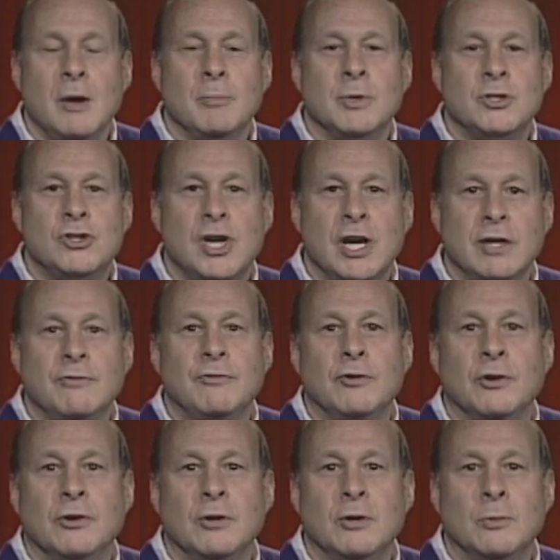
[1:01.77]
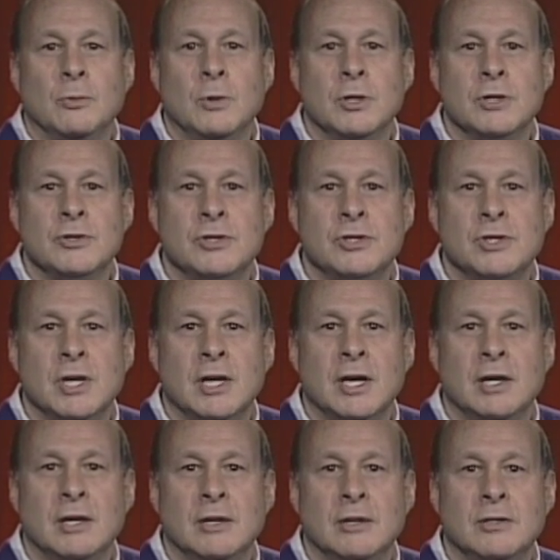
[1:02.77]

But Jennifer was uh,